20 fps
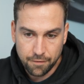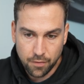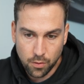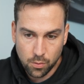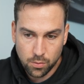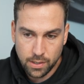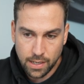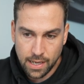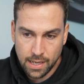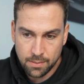
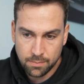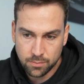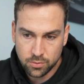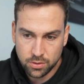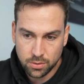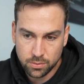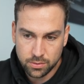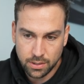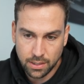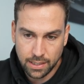full name,
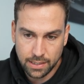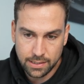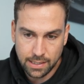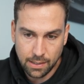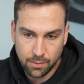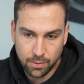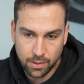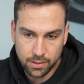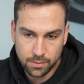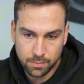so we'll delete
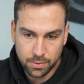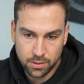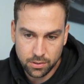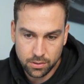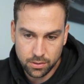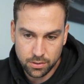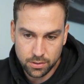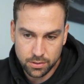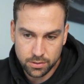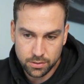that one
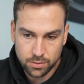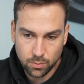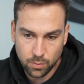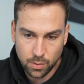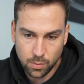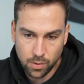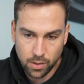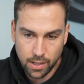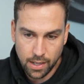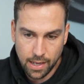because
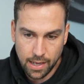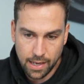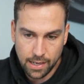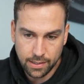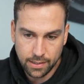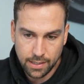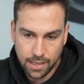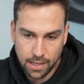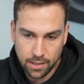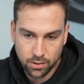we want to add
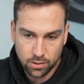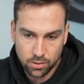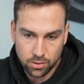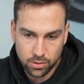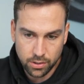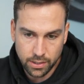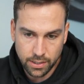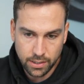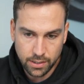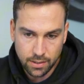a
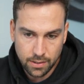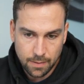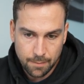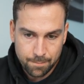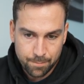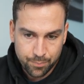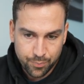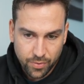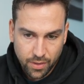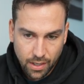category
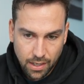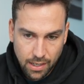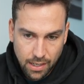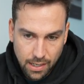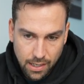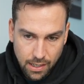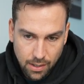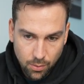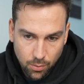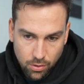
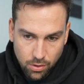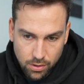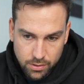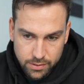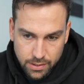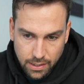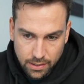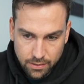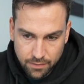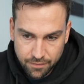
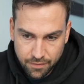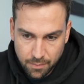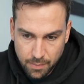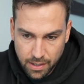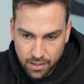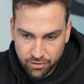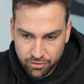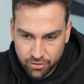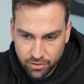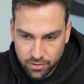contact
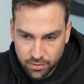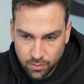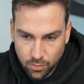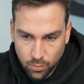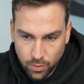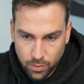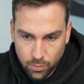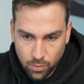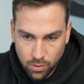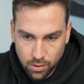information,
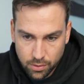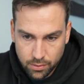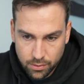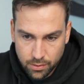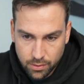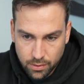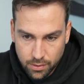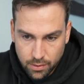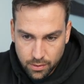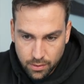we want
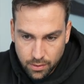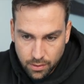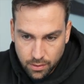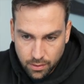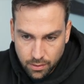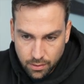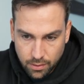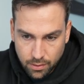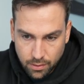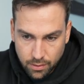
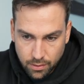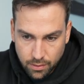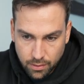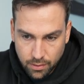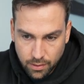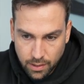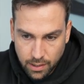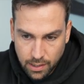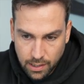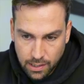
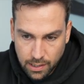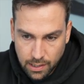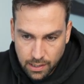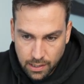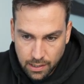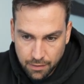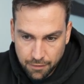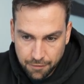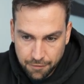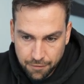
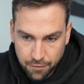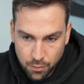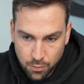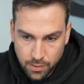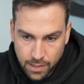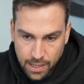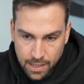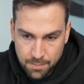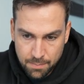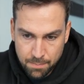their full
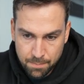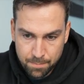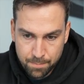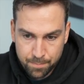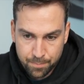name.